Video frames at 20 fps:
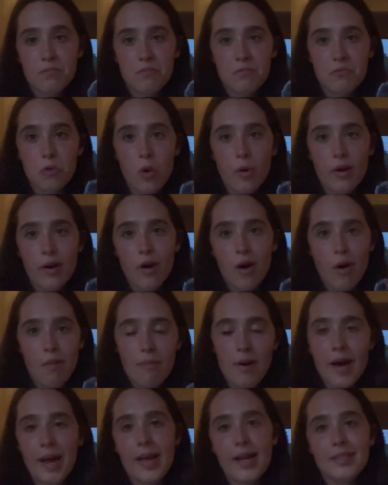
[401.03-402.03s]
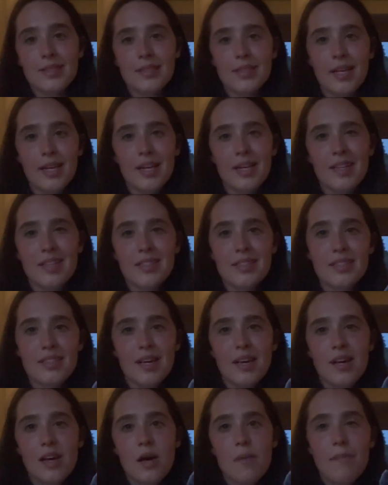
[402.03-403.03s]
for it on my Etsy.
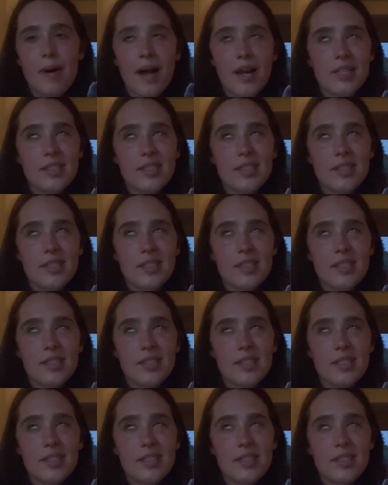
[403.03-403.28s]
My